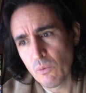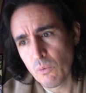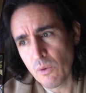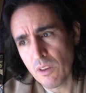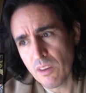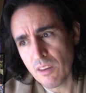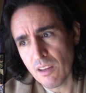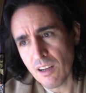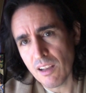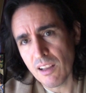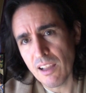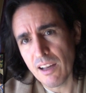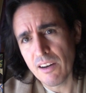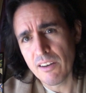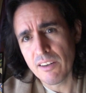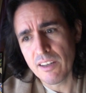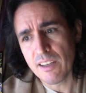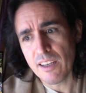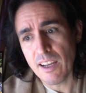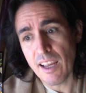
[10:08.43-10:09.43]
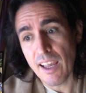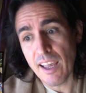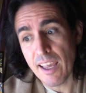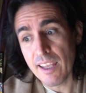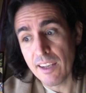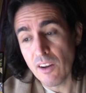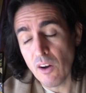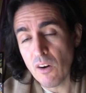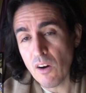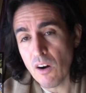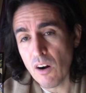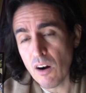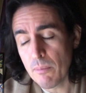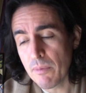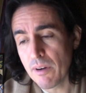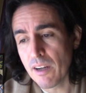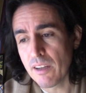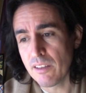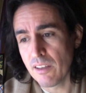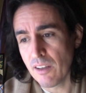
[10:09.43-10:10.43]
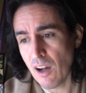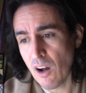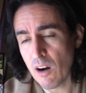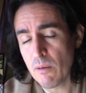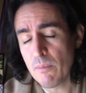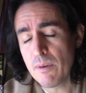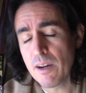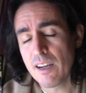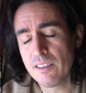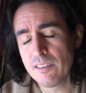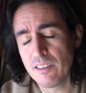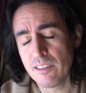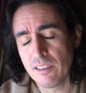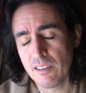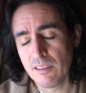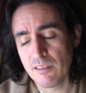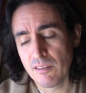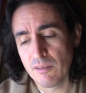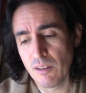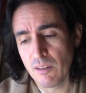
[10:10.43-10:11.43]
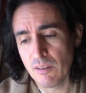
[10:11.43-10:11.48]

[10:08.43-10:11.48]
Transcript: with the clarity and harmonizing